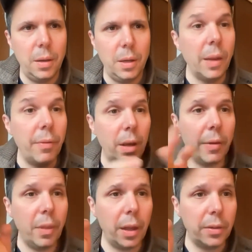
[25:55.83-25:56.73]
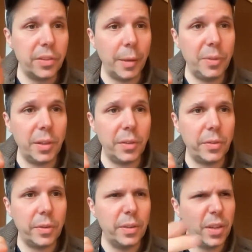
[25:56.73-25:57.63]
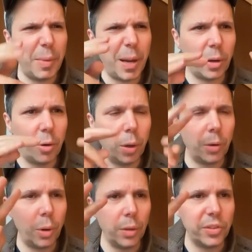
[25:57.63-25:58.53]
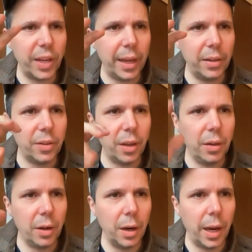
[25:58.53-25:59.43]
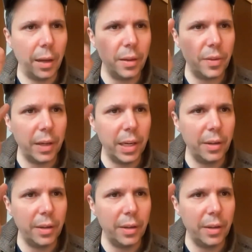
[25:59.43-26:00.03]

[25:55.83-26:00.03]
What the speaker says: Given that substance somehow, quote unquote, stands under, and this idea